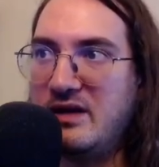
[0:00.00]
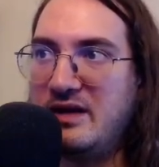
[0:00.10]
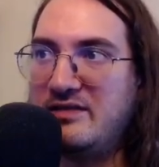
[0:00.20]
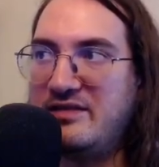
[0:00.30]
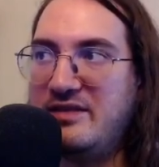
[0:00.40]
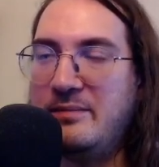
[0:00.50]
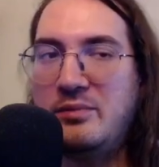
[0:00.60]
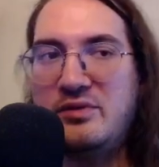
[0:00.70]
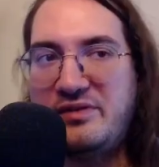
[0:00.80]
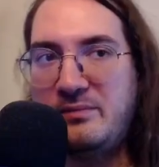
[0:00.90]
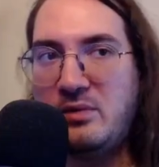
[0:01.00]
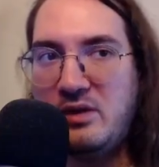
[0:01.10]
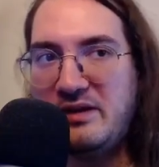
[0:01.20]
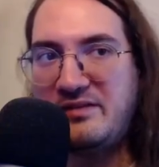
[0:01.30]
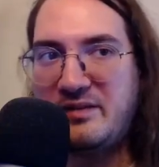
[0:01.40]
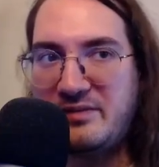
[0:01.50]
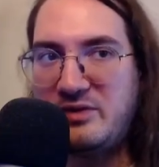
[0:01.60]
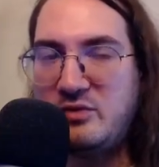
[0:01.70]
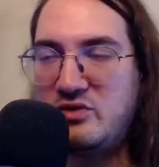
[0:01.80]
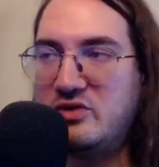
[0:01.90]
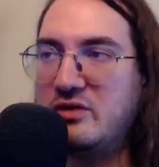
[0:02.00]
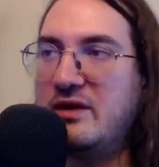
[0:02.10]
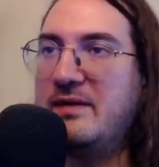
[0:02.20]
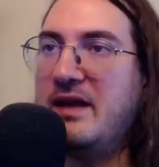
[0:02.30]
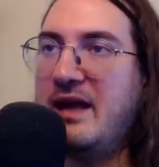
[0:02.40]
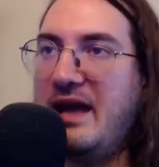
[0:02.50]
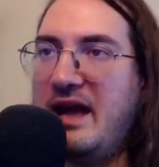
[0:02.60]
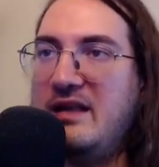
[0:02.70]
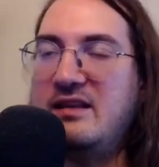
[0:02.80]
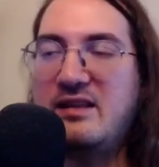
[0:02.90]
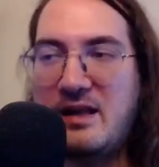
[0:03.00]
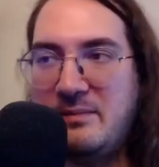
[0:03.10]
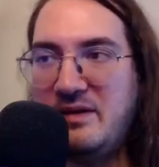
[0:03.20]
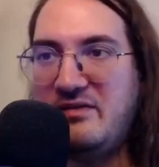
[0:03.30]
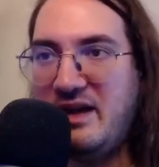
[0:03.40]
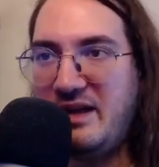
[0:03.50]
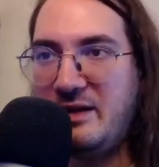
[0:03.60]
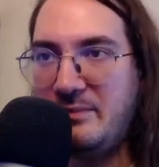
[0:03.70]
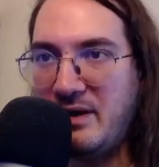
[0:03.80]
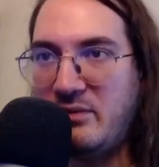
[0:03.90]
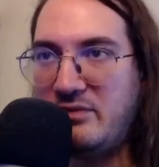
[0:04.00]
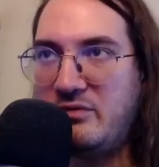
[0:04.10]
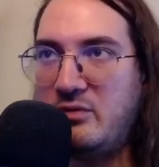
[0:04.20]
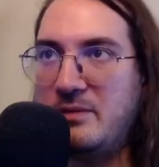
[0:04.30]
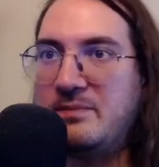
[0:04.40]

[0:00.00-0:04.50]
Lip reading: It's a simple symbolic substitution, and it can be very powerful.